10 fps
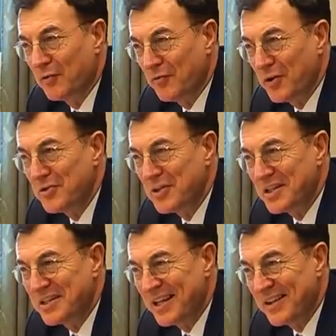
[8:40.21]
very
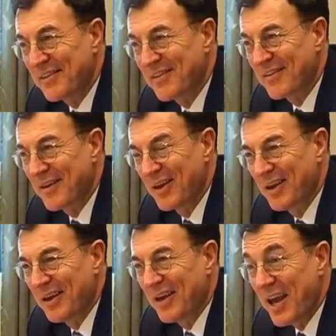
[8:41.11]
intense
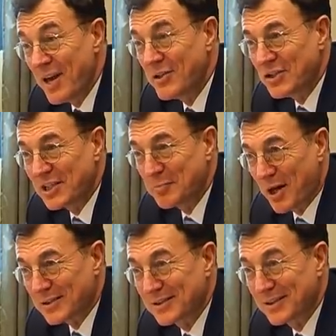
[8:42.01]
energy
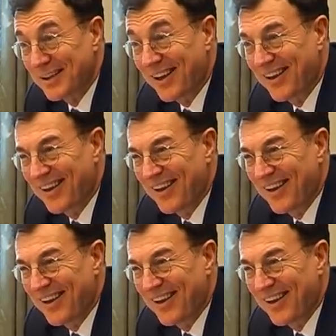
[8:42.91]
spots. Yeah.